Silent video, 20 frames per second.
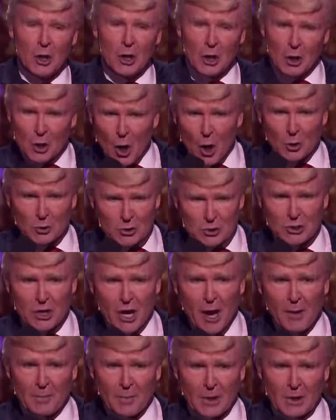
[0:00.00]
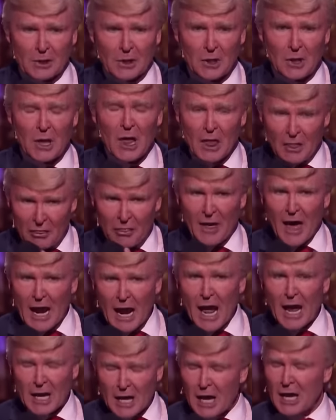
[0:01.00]
No, stop it. That I
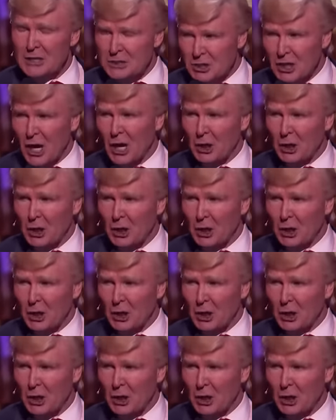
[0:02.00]
can tell